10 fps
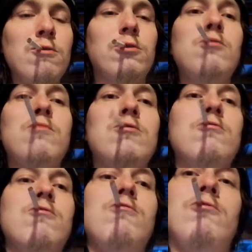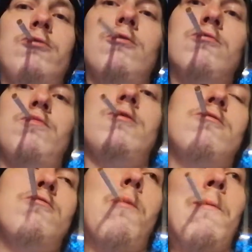some other cool songs,
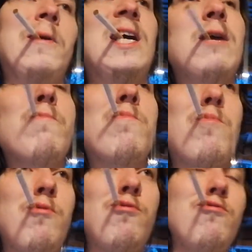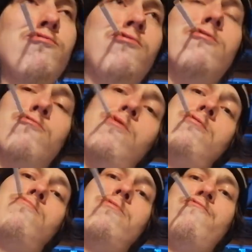but not
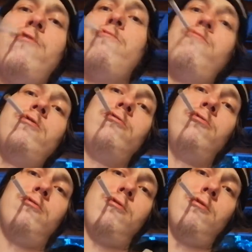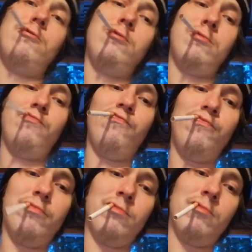one of my favorites. As
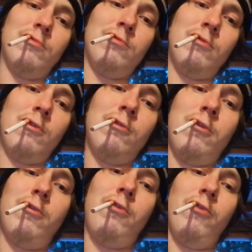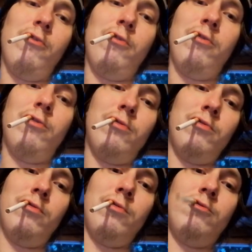their
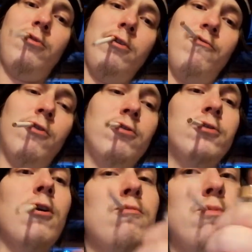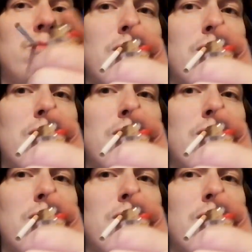three first album